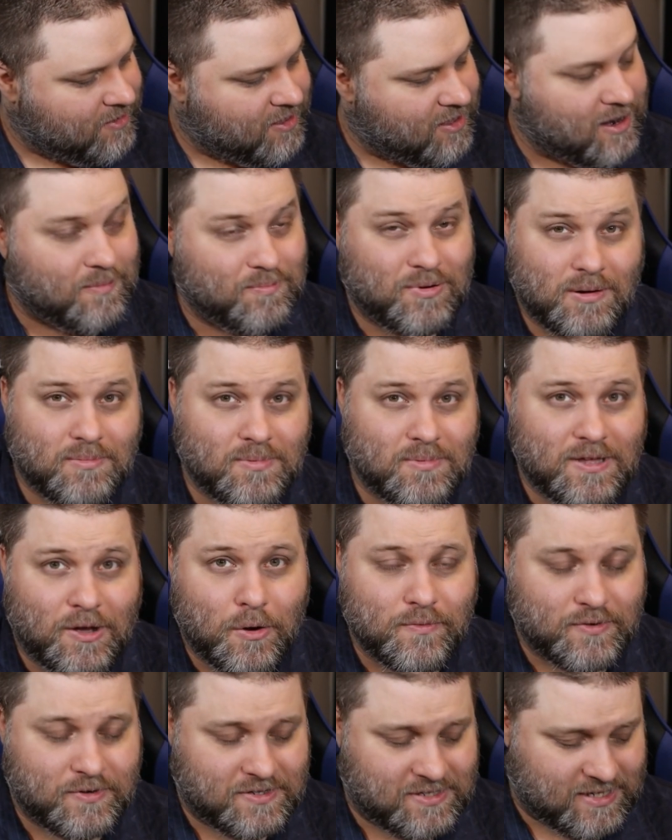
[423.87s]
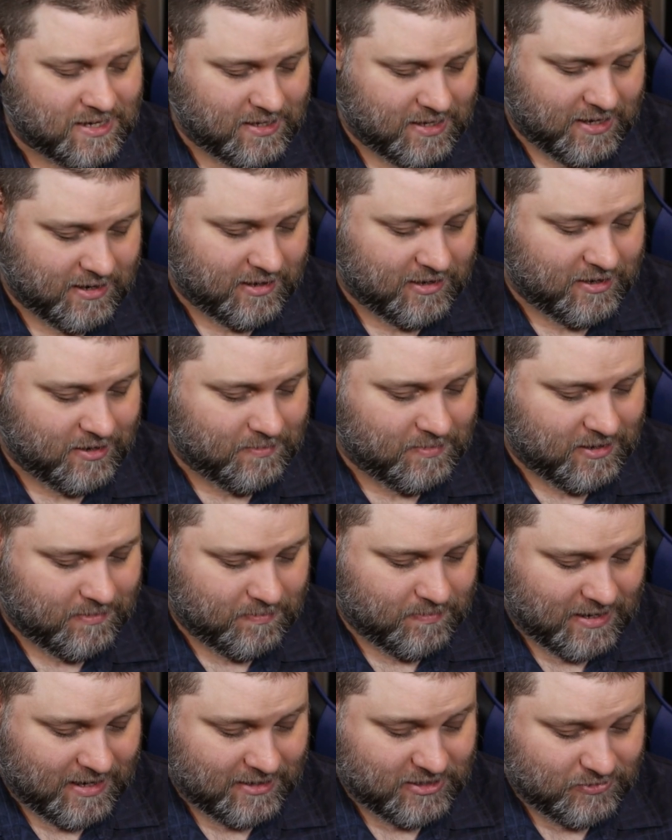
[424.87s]
I'm probably overselling it a little bit,
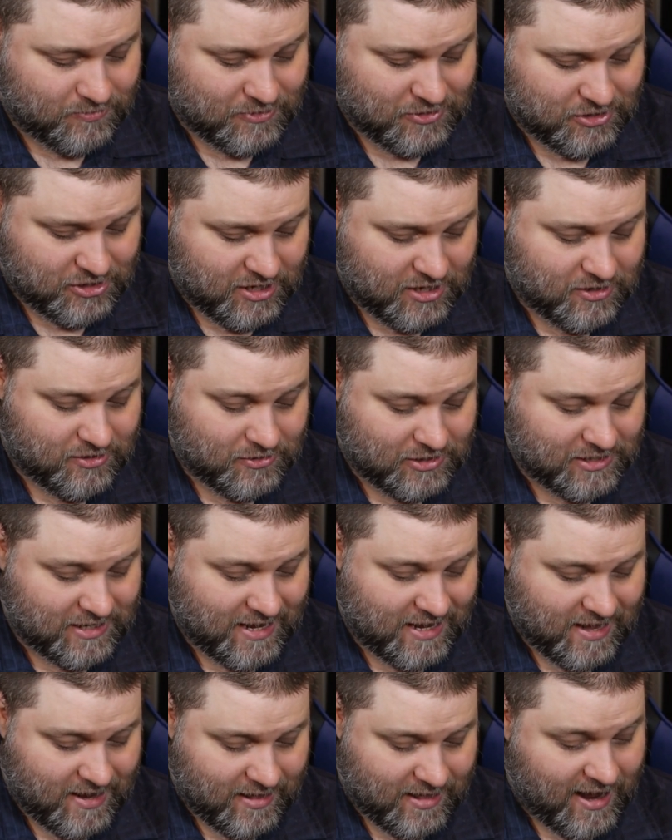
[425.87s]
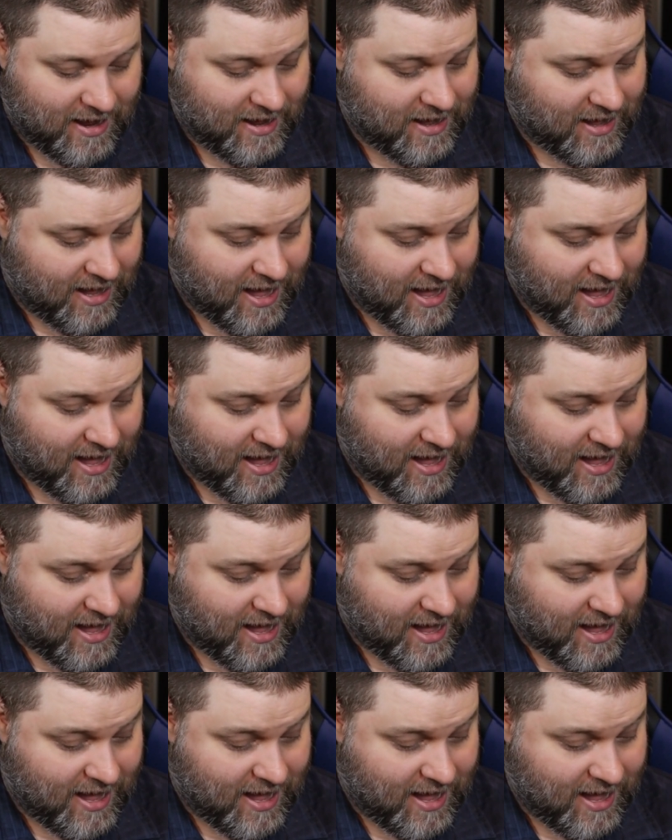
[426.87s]
but I just want you to understand like